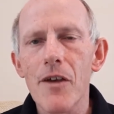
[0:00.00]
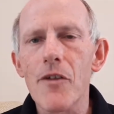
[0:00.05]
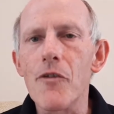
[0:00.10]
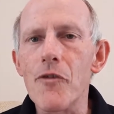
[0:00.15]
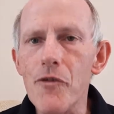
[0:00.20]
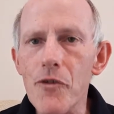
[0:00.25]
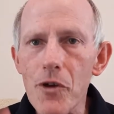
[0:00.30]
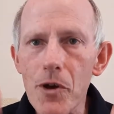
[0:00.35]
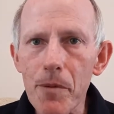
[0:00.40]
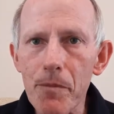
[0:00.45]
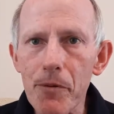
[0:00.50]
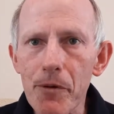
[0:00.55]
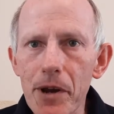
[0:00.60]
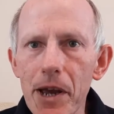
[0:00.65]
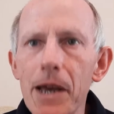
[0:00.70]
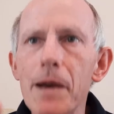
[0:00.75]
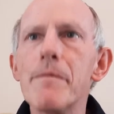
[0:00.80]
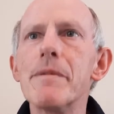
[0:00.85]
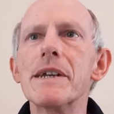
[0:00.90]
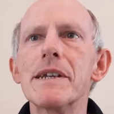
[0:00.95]
The
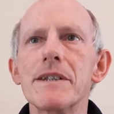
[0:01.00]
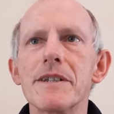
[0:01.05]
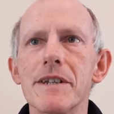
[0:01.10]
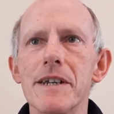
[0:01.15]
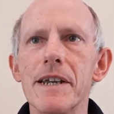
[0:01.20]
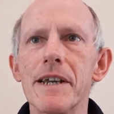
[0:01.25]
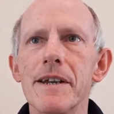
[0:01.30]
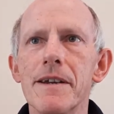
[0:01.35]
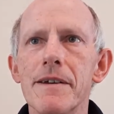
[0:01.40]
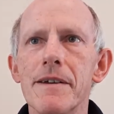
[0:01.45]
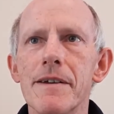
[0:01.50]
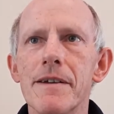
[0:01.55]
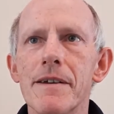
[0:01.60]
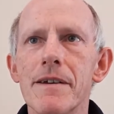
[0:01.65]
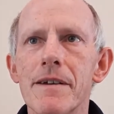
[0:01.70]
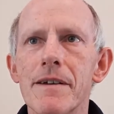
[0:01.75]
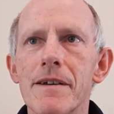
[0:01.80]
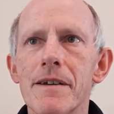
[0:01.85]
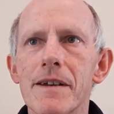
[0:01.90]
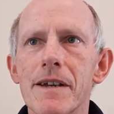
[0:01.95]
prayer meeting
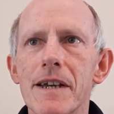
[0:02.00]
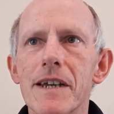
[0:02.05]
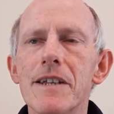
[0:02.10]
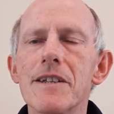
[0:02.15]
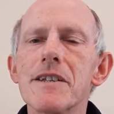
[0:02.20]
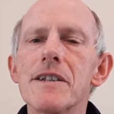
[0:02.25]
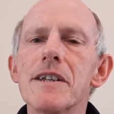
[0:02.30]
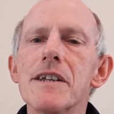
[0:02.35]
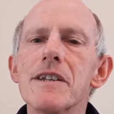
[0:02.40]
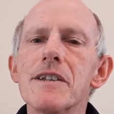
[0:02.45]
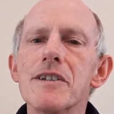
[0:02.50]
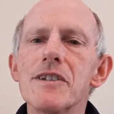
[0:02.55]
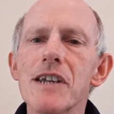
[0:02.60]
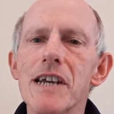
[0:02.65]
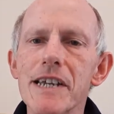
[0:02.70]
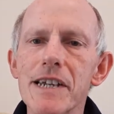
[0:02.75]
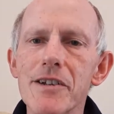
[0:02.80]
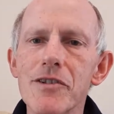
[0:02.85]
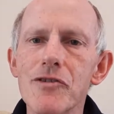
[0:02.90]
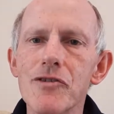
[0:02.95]
is an
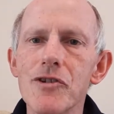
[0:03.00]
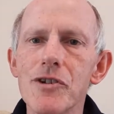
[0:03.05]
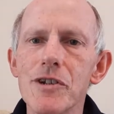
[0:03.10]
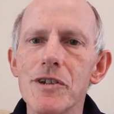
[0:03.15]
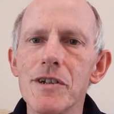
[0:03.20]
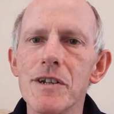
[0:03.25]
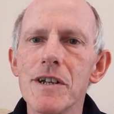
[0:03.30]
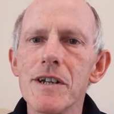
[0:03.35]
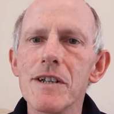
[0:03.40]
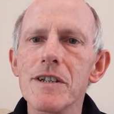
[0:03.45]
endangered